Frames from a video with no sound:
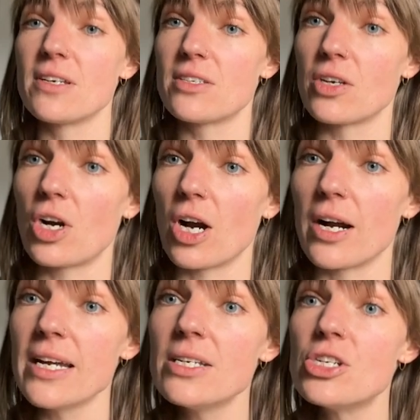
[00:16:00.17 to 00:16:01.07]
us the
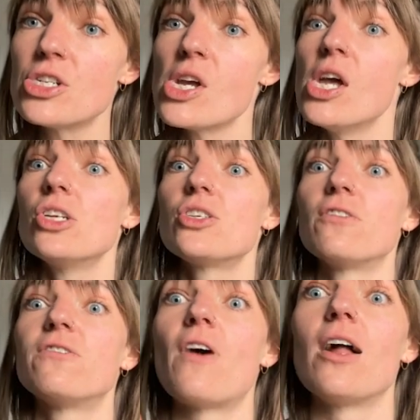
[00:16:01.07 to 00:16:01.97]
courage to
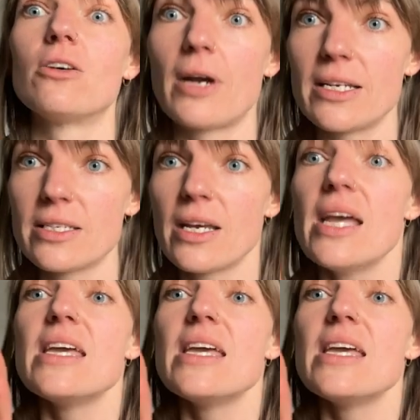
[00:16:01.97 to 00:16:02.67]
follow it,